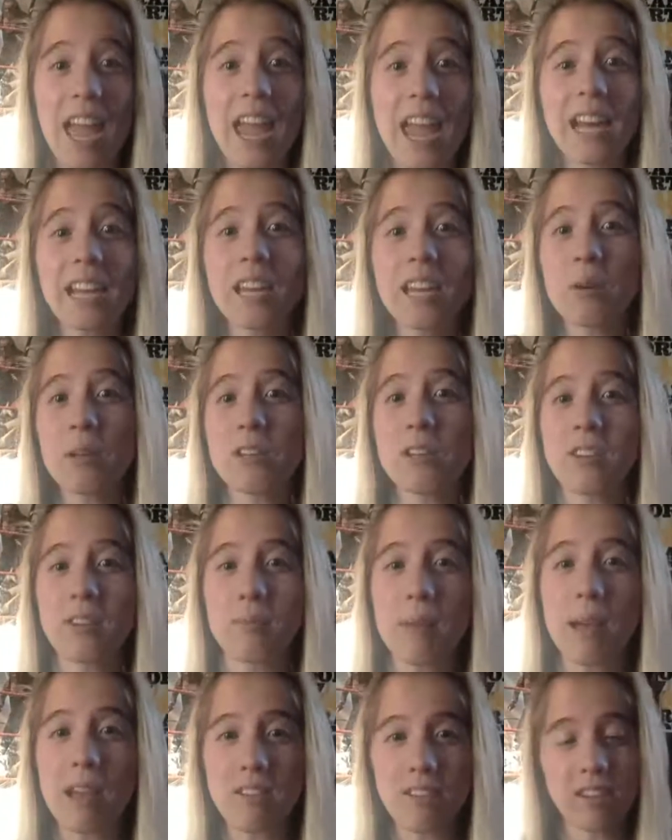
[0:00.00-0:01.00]
And can we just
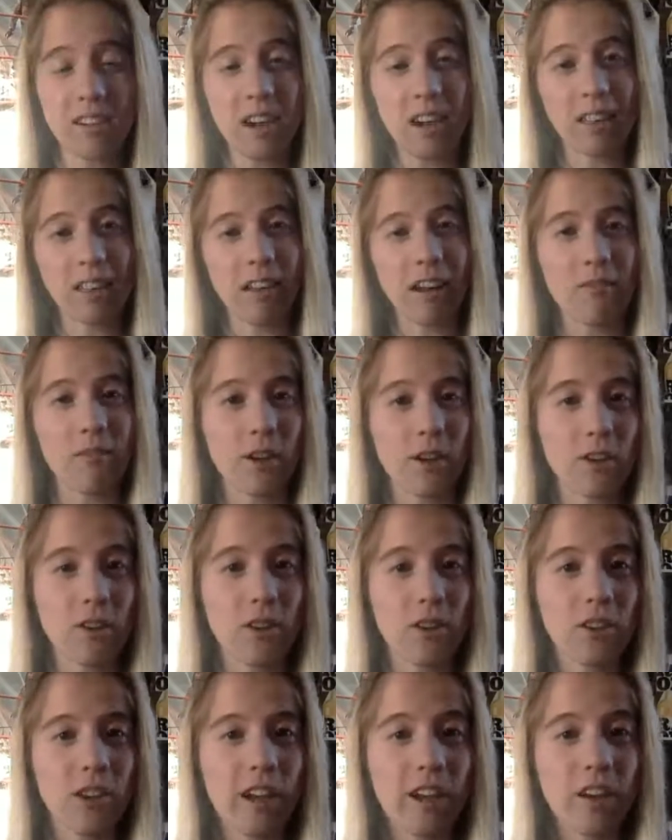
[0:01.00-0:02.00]
mention, I love
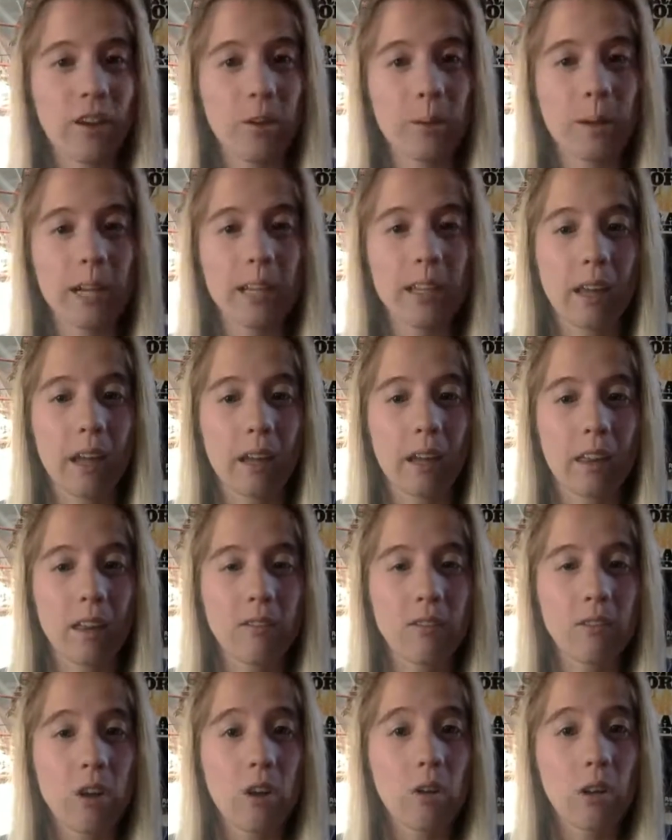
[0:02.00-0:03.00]
Undertaker Week. Like,
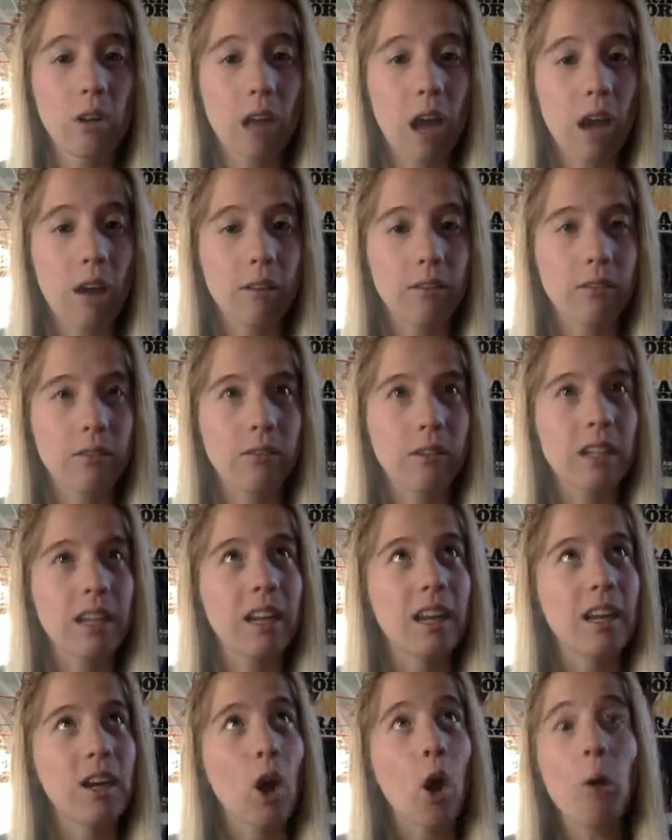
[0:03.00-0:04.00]
they've shown a lot of,
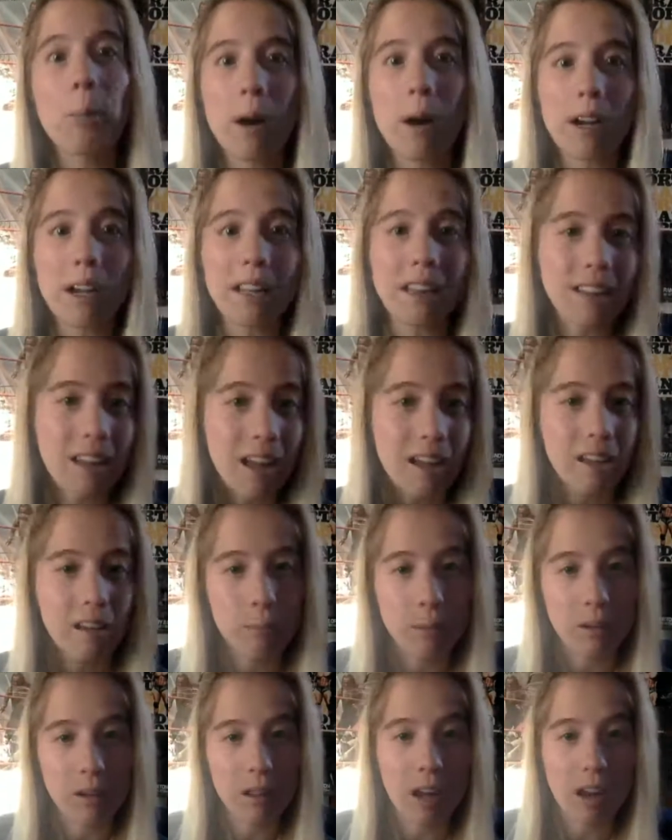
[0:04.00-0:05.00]
no pun intended,
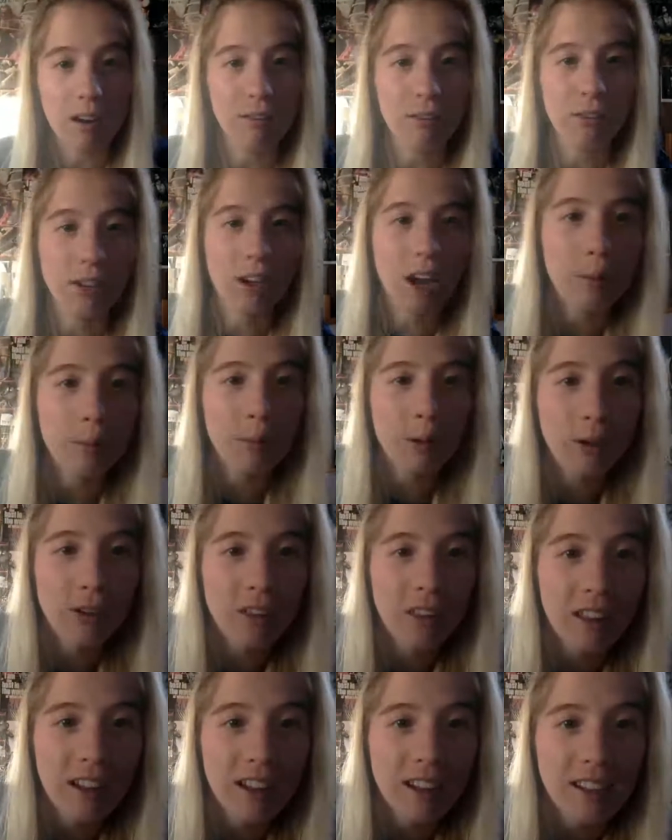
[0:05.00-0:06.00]
but a lot of phenomenal
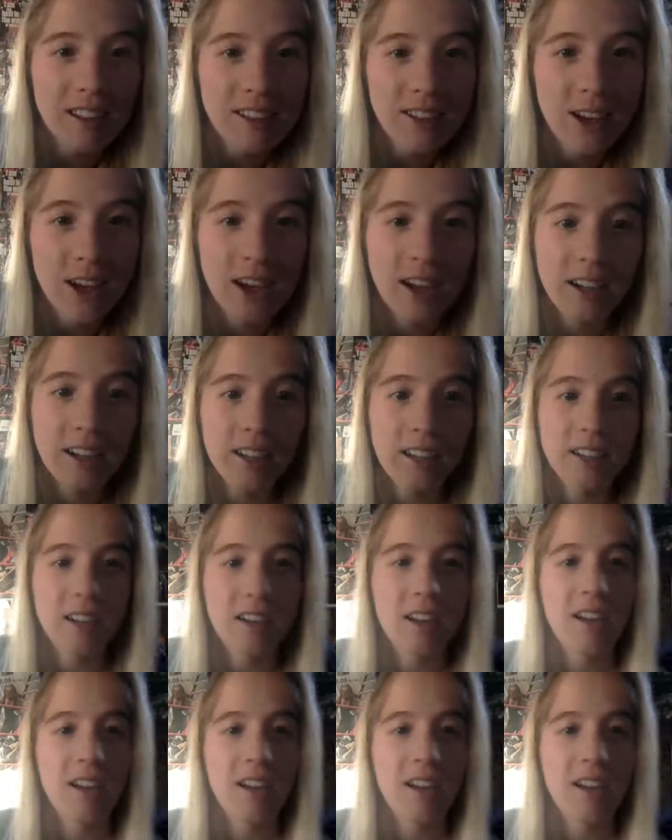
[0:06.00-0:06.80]
things on.